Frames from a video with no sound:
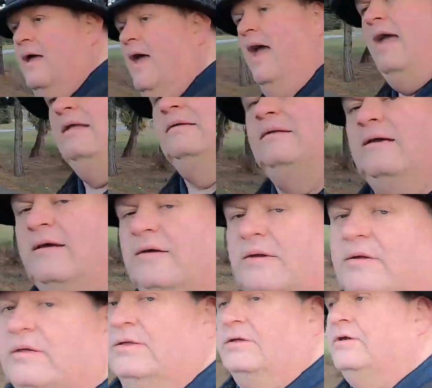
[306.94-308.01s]
And
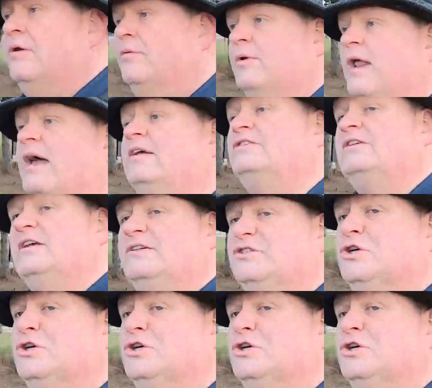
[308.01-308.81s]
when I say